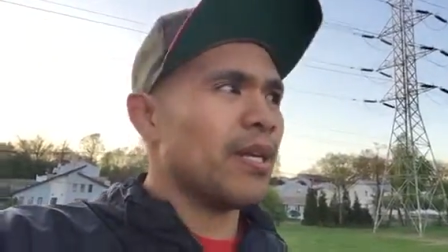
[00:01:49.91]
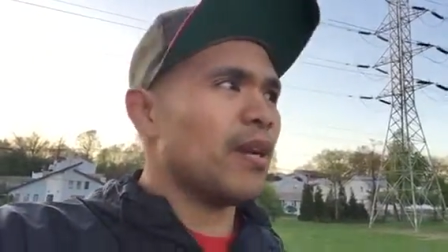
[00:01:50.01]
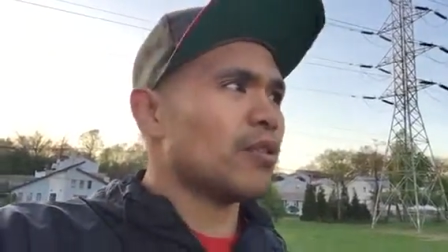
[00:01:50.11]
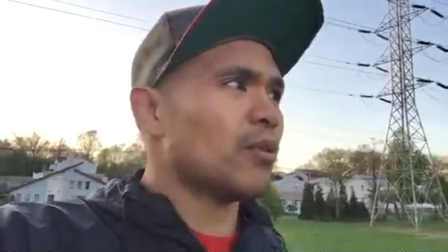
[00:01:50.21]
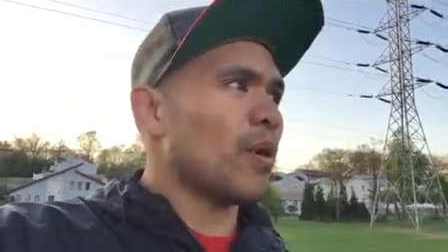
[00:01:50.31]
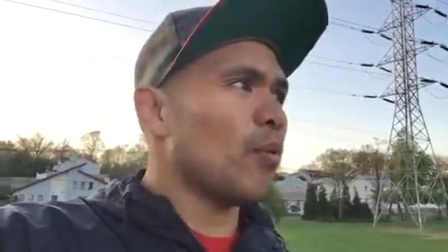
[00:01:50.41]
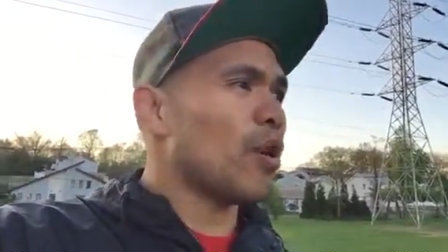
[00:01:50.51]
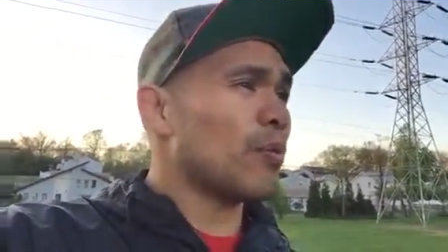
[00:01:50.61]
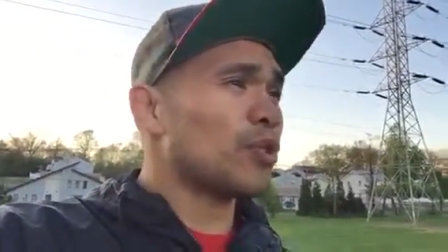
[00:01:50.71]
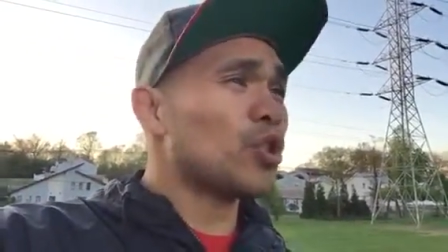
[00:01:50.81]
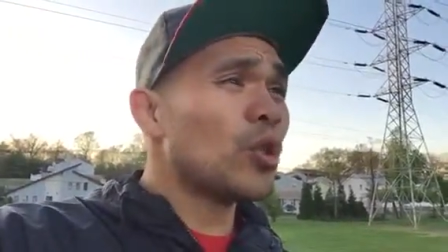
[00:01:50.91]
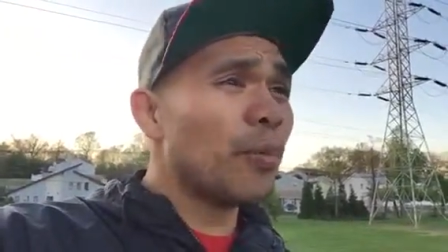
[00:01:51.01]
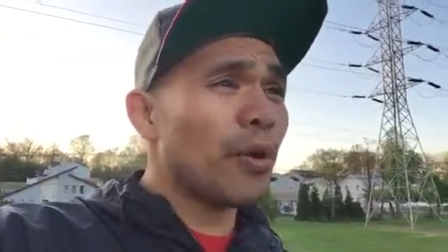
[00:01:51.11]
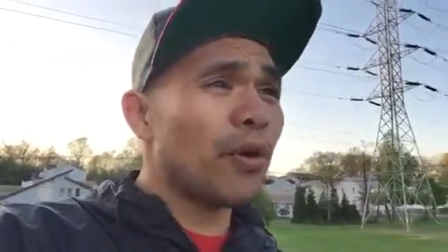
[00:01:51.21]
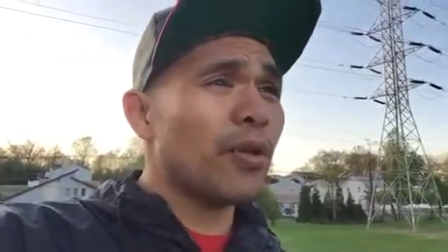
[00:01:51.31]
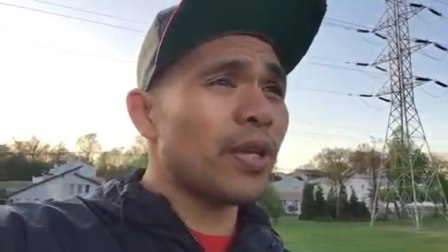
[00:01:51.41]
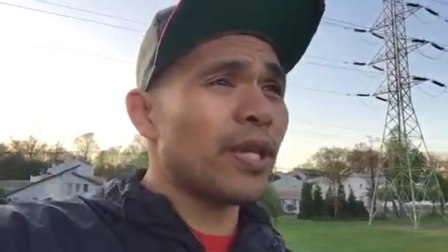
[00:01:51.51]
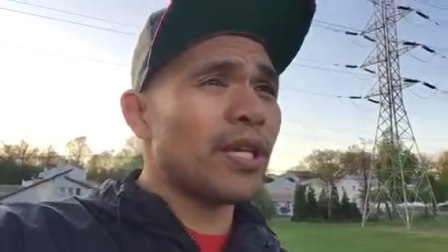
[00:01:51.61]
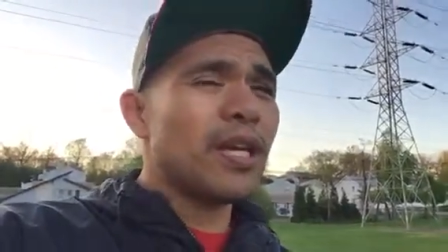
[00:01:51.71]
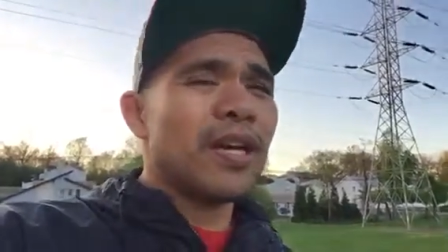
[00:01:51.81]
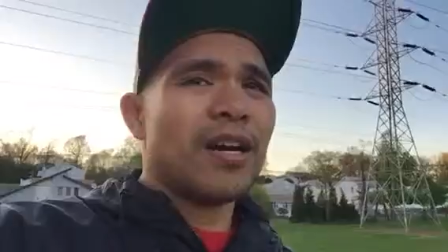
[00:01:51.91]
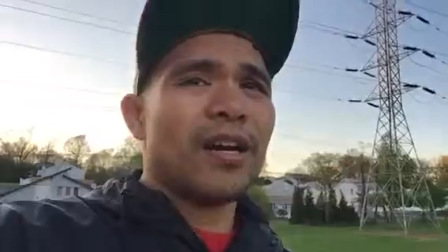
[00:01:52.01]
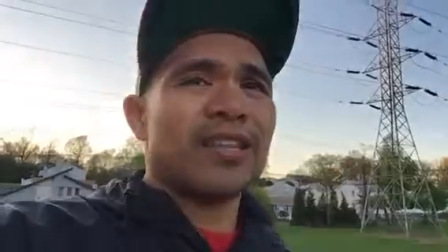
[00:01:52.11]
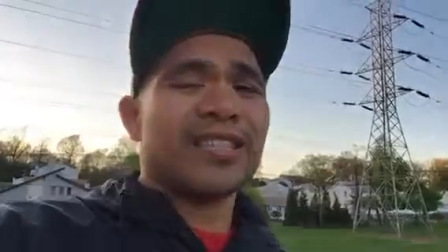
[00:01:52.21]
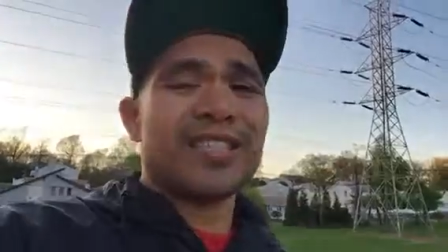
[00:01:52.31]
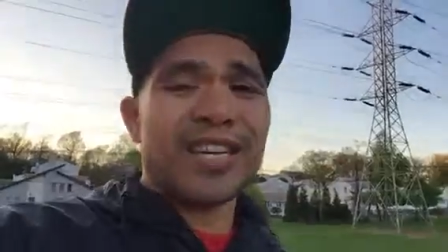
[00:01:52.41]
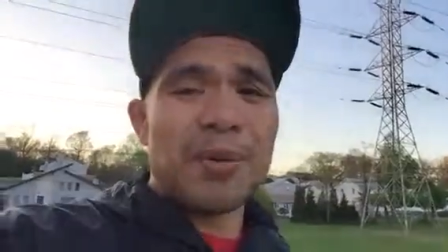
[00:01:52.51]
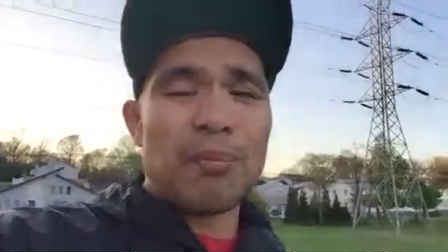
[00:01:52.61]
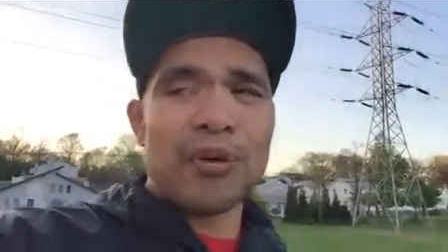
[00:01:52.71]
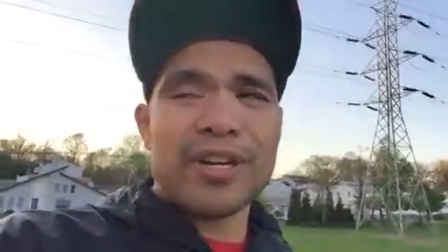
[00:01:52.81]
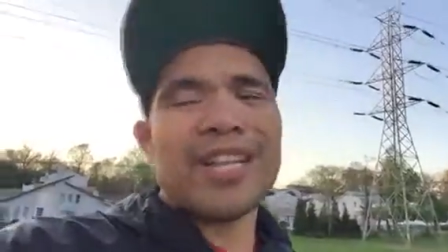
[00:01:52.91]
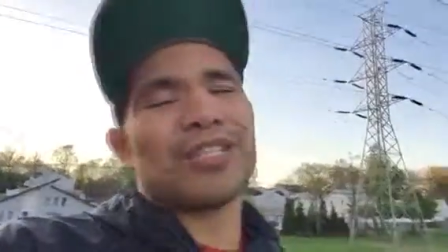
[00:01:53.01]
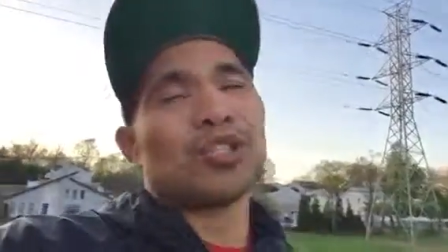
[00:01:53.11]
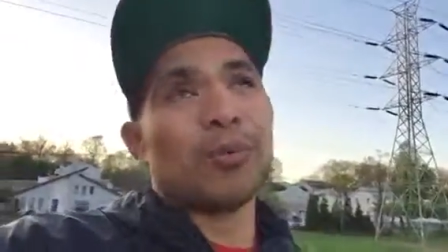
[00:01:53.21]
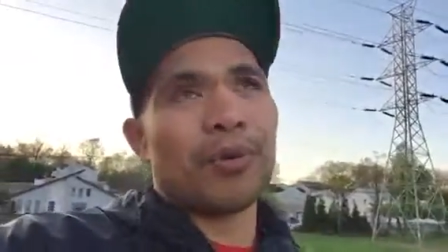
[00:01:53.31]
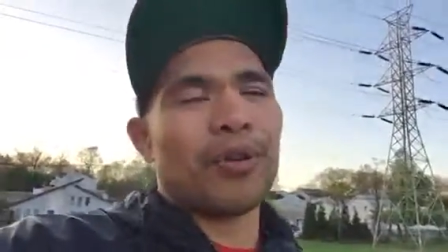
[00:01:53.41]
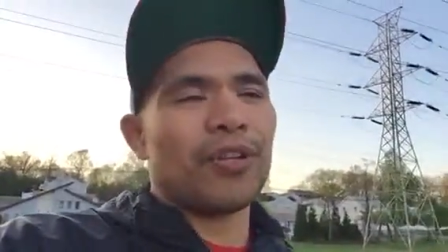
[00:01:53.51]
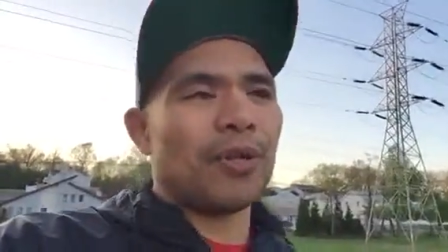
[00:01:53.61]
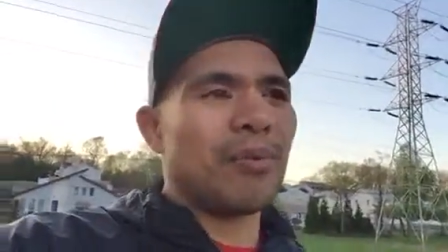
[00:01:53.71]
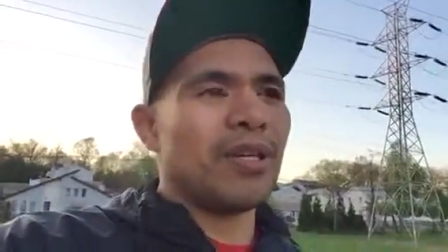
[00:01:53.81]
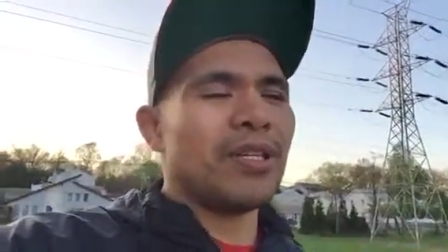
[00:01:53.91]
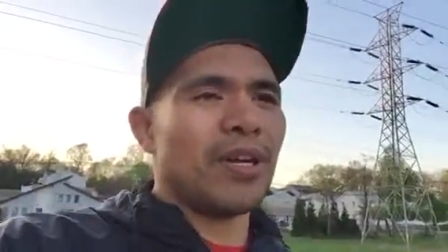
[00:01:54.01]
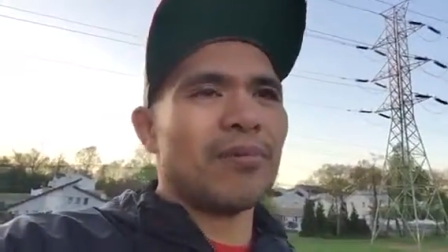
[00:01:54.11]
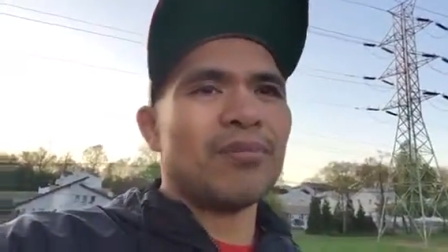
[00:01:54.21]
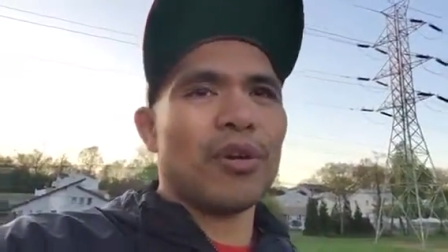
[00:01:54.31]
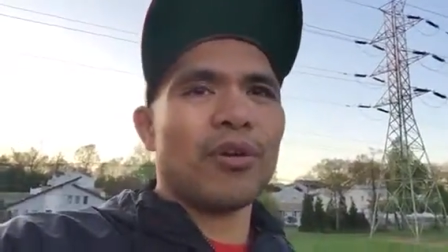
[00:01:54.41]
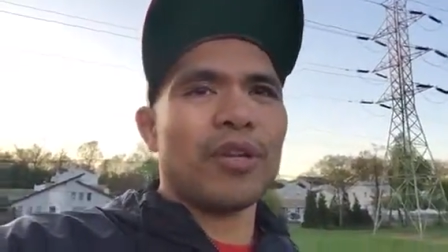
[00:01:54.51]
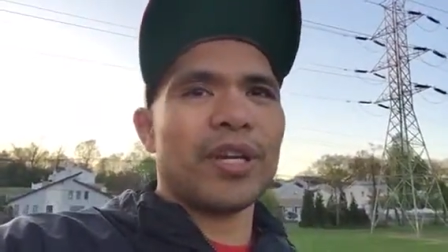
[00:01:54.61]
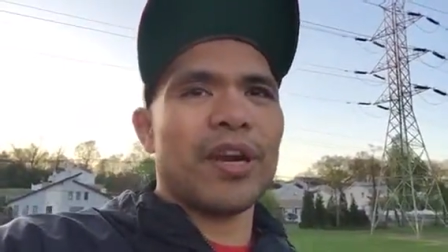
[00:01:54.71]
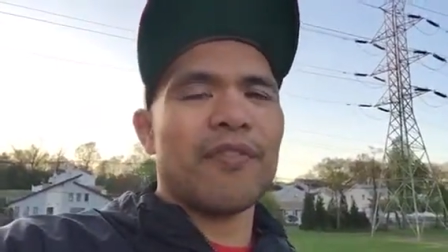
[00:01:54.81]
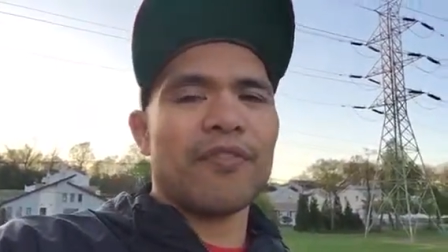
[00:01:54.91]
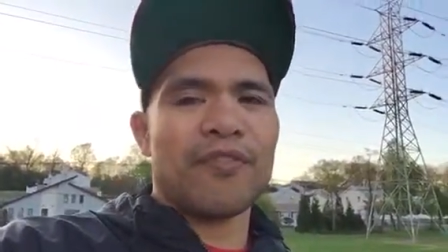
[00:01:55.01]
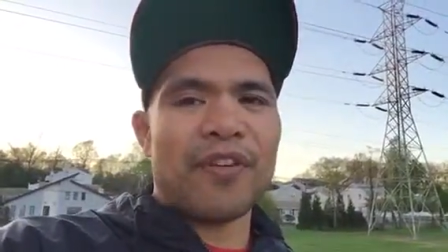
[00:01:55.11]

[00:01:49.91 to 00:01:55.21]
You know, so I woke up super early on a Sunday morning, not super early, but you know, early enough,